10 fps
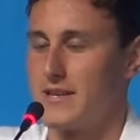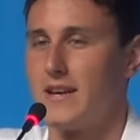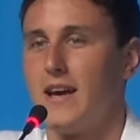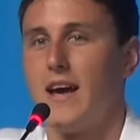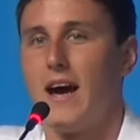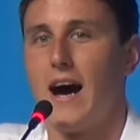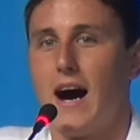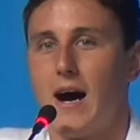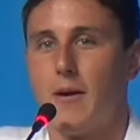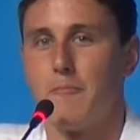And
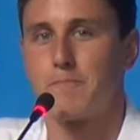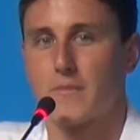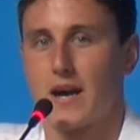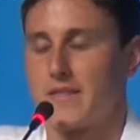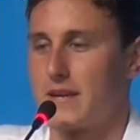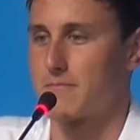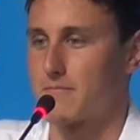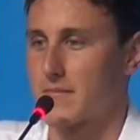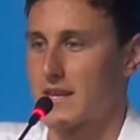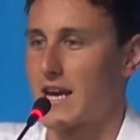I
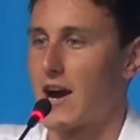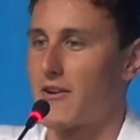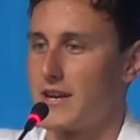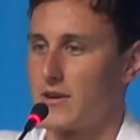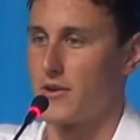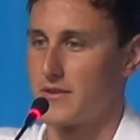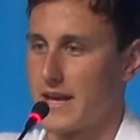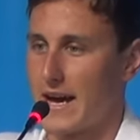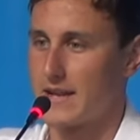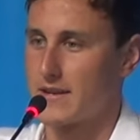think carrying on
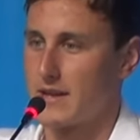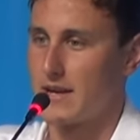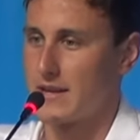that